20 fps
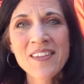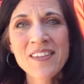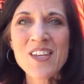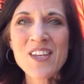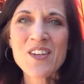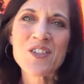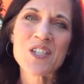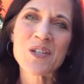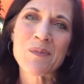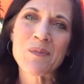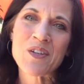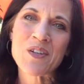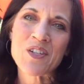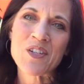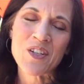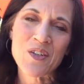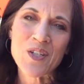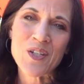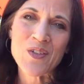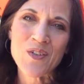Thank you so much,
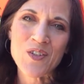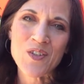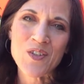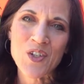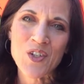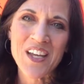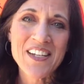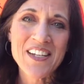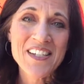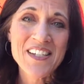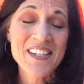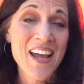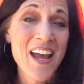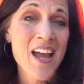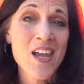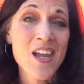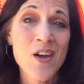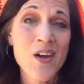Luz, for tuning in today.